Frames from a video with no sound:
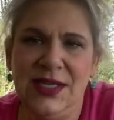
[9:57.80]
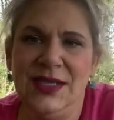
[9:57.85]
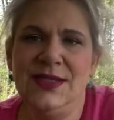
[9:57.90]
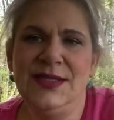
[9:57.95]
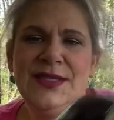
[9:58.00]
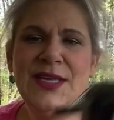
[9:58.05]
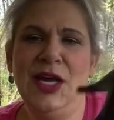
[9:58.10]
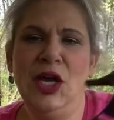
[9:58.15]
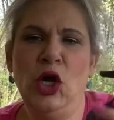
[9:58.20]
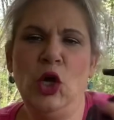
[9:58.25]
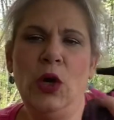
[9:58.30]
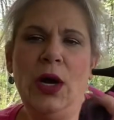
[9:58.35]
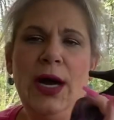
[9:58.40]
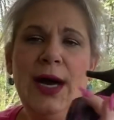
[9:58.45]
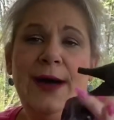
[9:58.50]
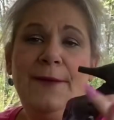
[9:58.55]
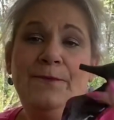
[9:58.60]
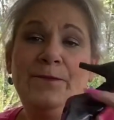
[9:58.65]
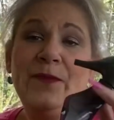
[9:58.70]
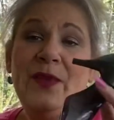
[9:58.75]
So,
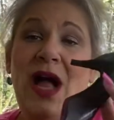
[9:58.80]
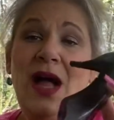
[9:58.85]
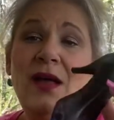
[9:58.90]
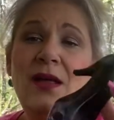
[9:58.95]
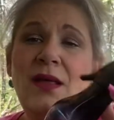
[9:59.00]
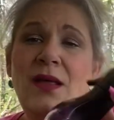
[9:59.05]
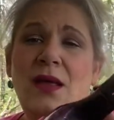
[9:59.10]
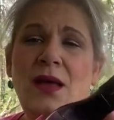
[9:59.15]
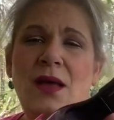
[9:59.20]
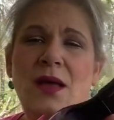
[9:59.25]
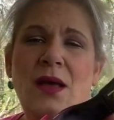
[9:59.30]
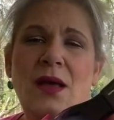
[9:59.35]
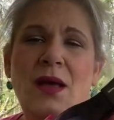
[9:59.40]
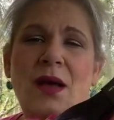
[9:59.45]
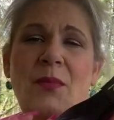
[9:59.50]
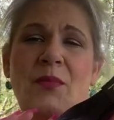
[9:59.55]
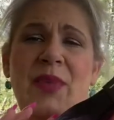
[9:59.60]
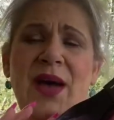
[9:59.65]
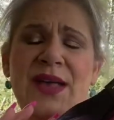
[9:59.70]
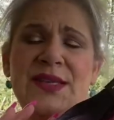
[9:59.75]
uh,
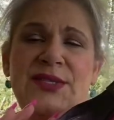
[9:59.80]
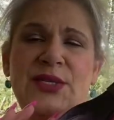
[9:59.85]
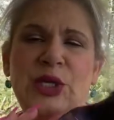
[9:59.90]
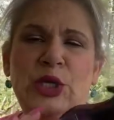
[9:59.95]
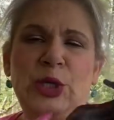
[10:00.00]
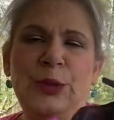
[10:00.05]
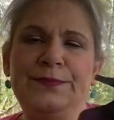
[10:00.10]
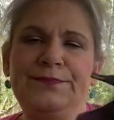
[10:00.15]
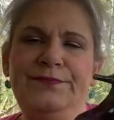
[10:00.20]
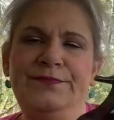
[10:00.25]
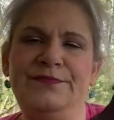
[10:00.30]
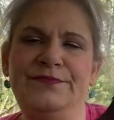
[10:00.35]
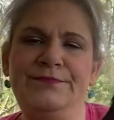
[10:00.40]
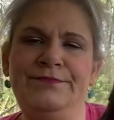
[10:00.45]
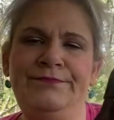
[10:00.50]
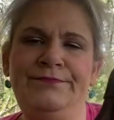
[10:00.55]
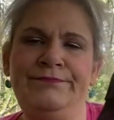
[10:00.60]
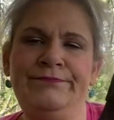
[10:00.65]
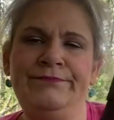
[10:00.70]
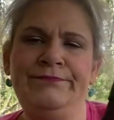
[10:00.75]
best dupe,
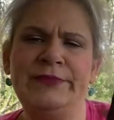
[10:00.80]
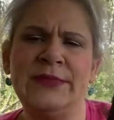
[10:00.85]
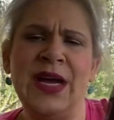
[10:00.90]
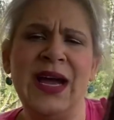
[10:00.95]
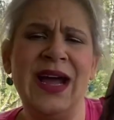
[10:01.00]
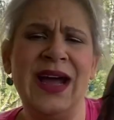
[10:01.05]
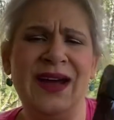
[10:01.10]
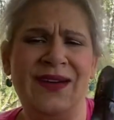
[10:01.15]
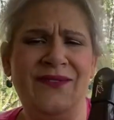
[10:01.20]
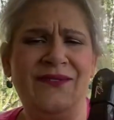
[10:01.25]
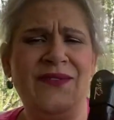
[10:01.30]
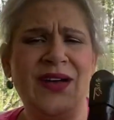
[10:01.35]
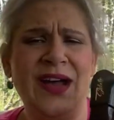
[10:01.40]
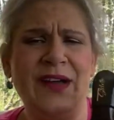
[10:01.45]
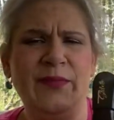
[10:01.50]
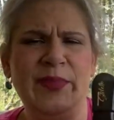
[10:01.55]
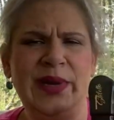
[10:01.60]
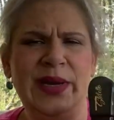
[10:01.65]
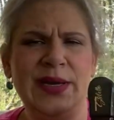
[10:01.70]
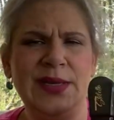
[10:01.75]

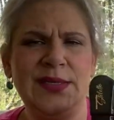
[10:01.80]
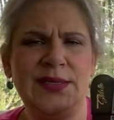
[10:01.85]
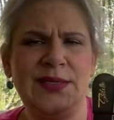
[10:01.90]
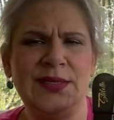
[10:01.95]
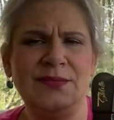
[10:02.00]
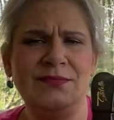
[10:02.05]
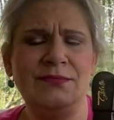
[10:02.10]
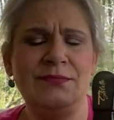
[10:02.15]
five bucks.